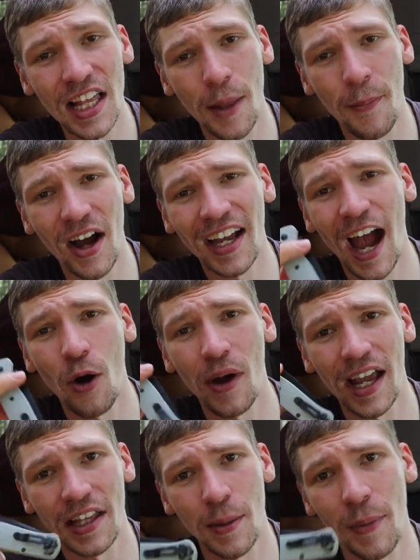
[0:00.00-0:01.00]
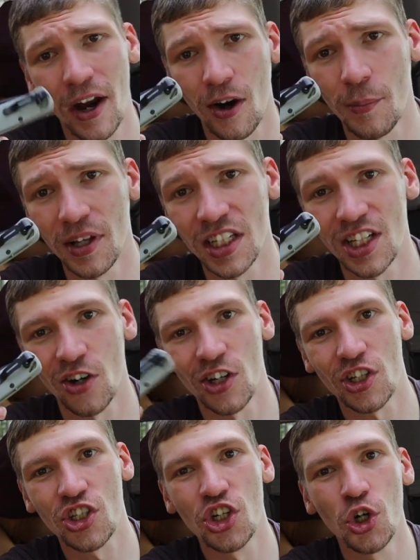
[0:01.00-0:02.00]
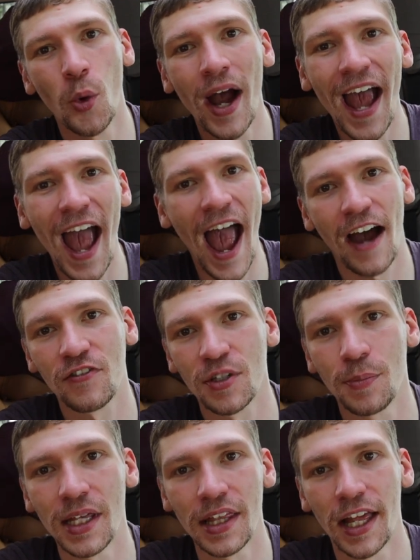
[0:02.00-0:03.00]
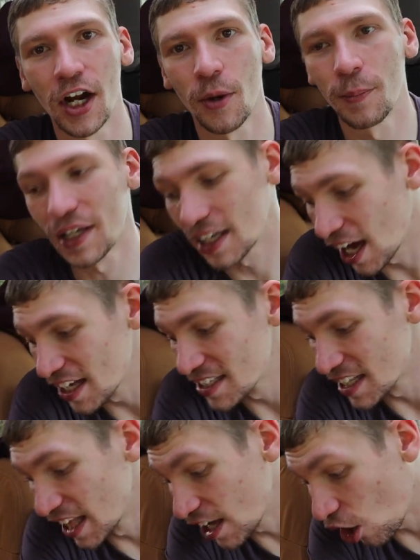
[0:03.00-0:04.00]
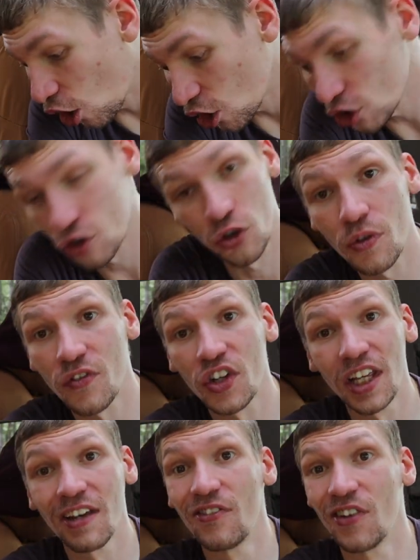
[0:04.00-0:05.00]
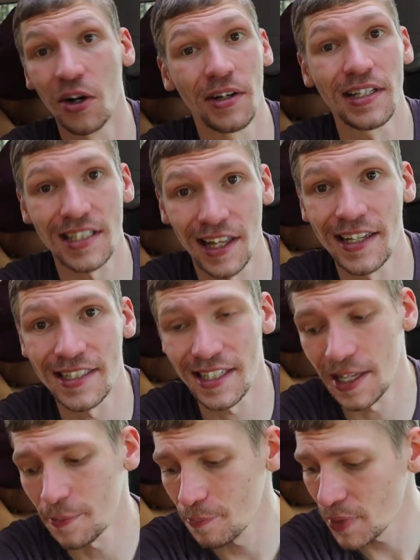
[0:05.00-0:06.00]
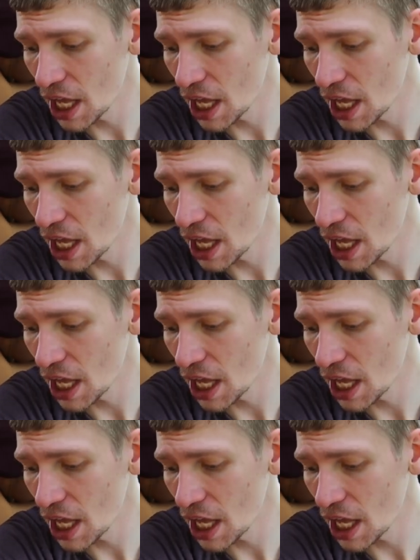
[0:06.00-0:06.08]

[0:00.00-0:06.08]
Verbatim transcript: the Bug Out and the Paramilitary 2 have to be there because they are truthfully very spicy